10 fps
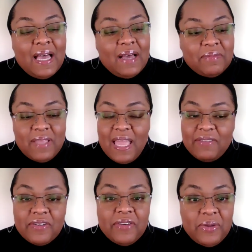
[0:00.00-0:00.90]

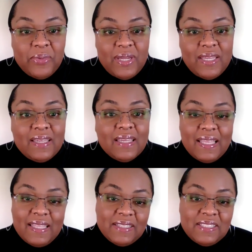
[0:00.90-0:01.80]
Have a great week,
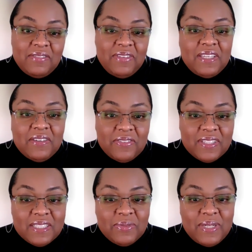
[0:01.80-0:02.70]
and that's the video for
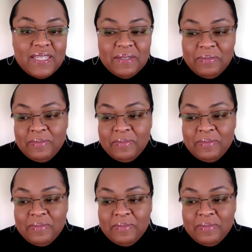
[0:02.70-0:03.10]
this week.